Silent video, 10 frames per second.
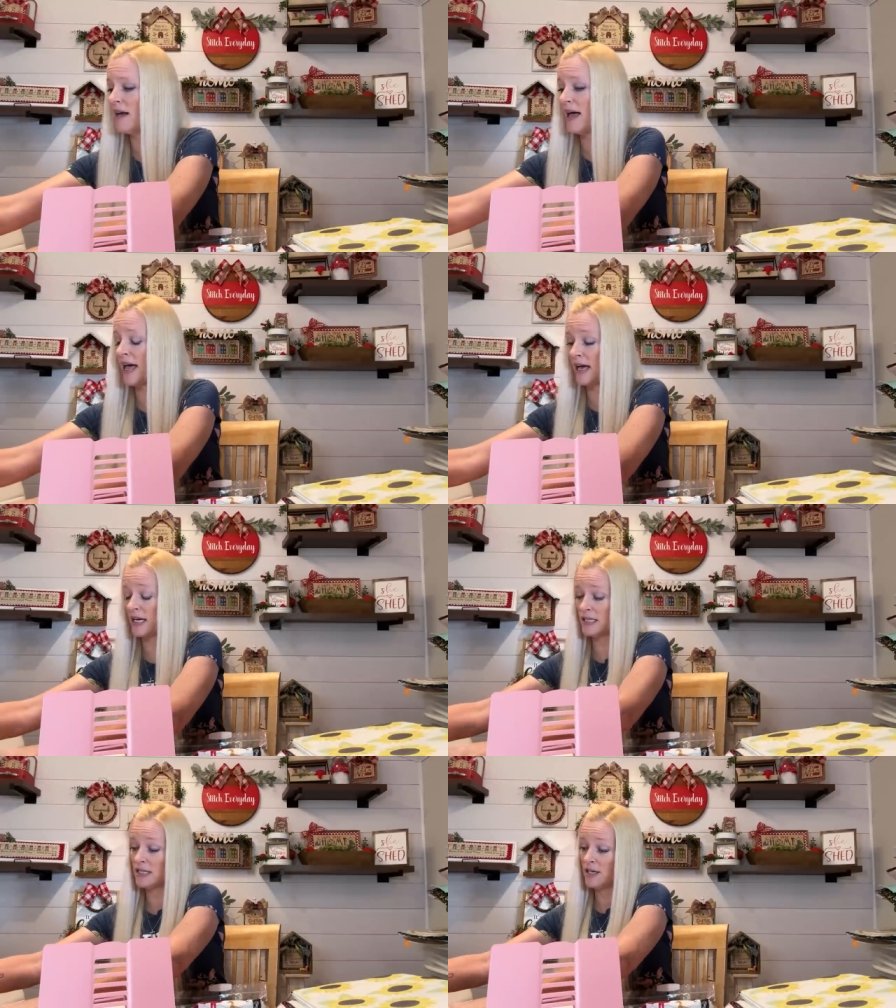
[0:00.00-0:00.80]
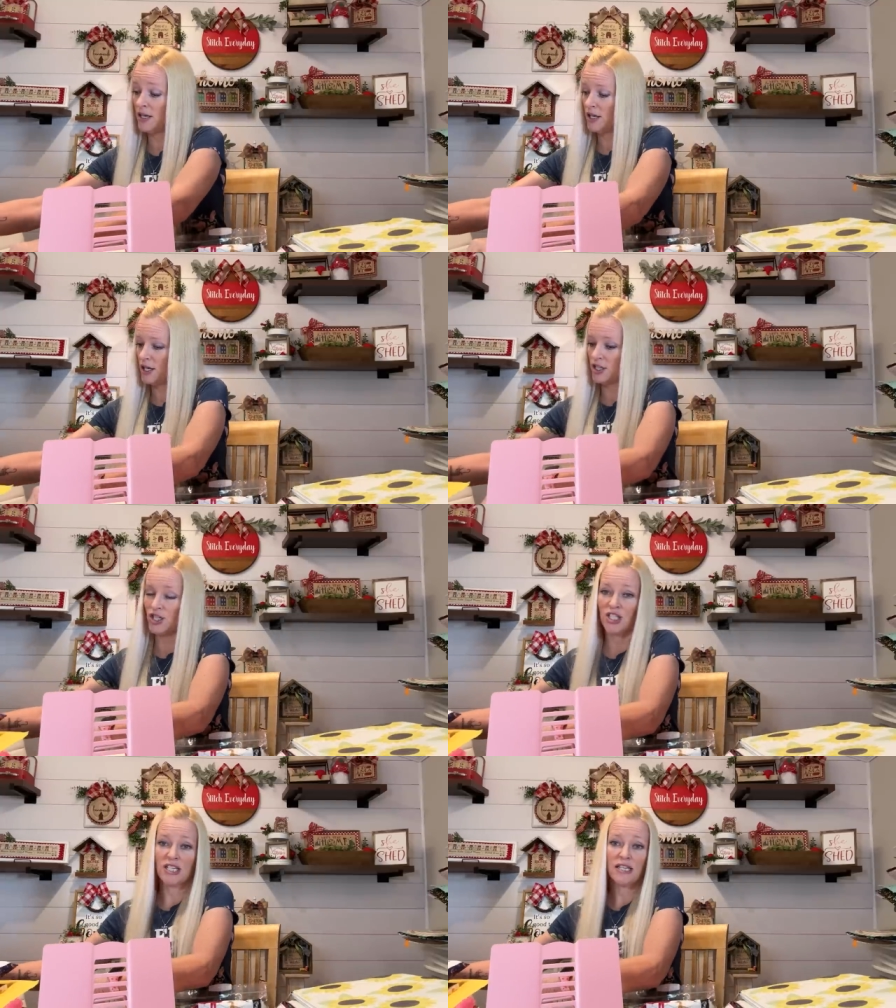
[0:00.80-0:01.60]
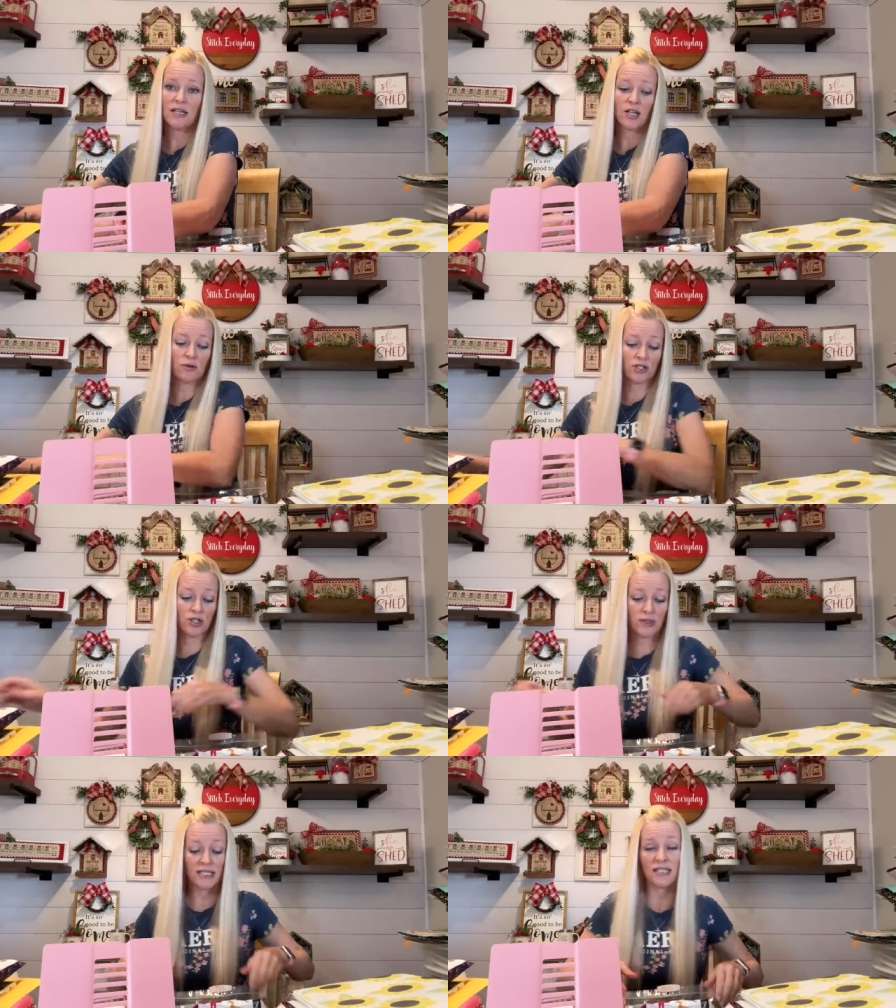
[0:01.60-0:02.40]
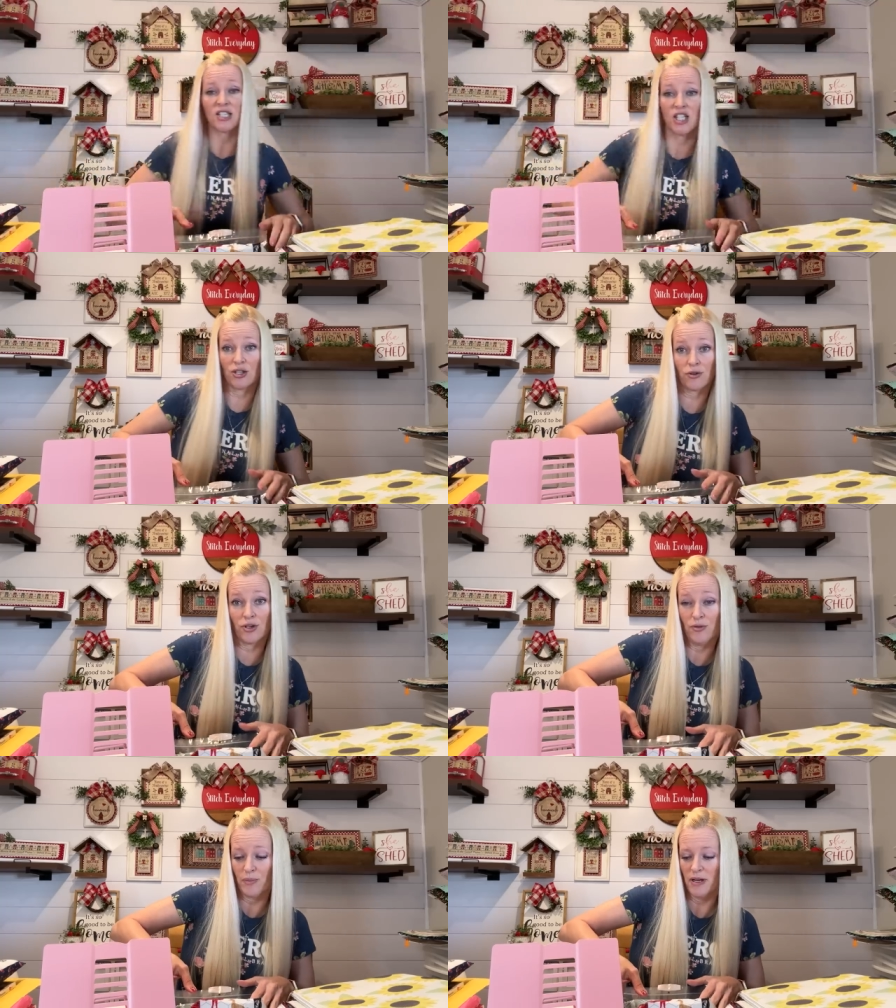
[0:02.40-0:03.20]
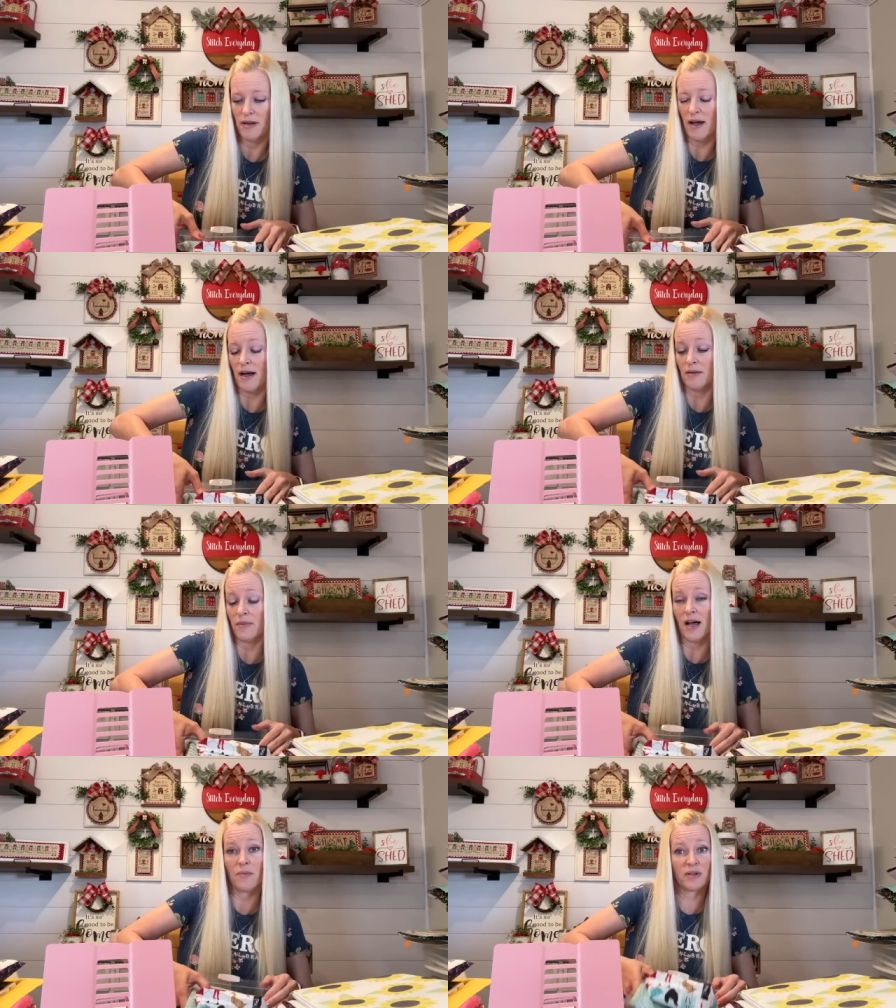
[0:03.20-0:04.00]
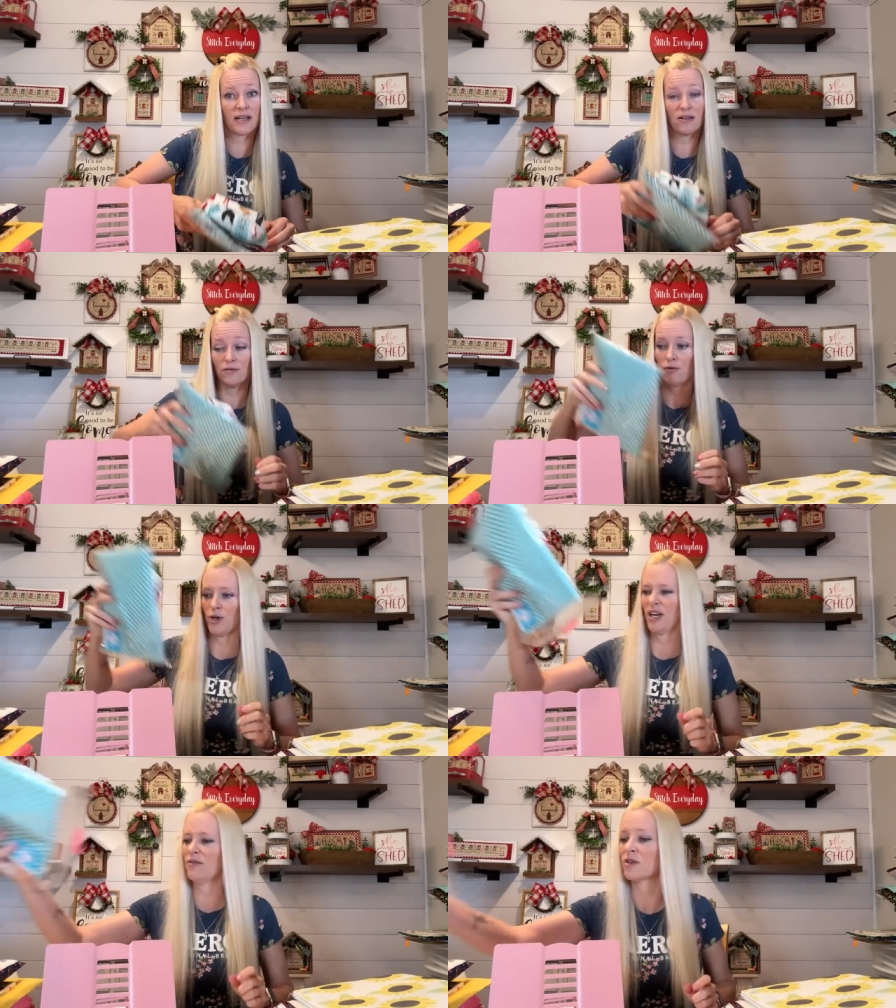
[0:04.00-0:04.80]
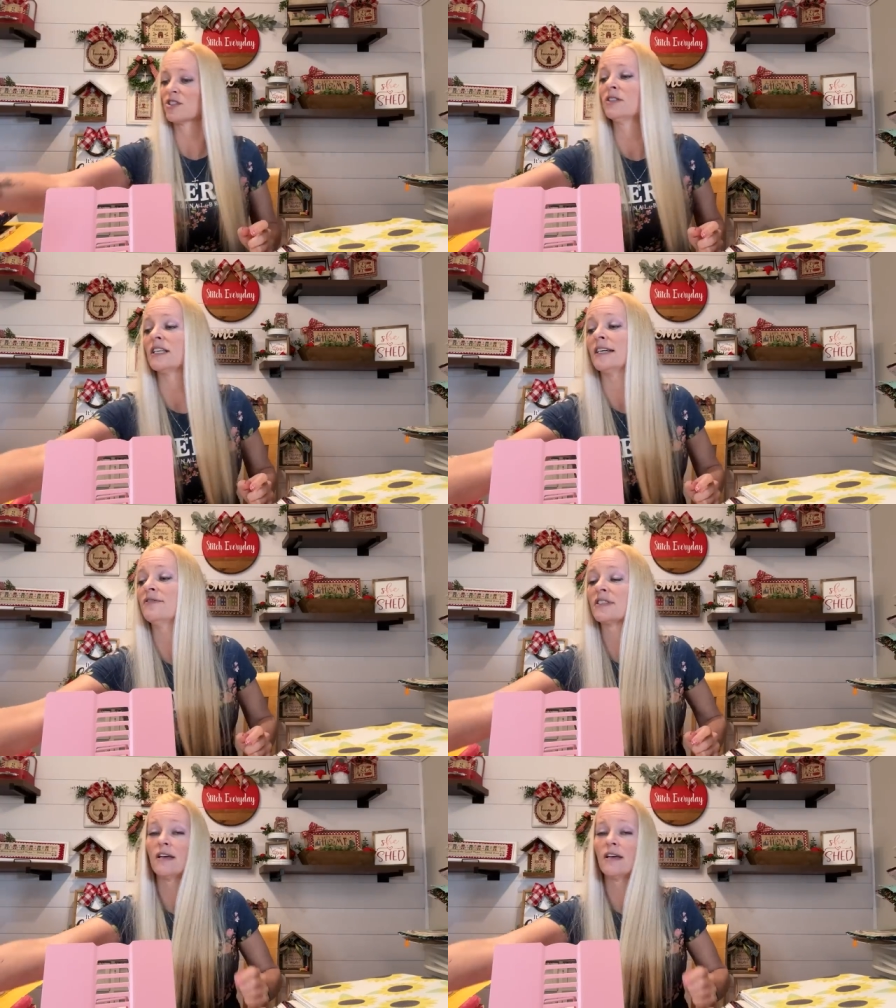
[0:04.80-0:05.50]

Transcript: and she goes to a stitching group um, up in California where she lives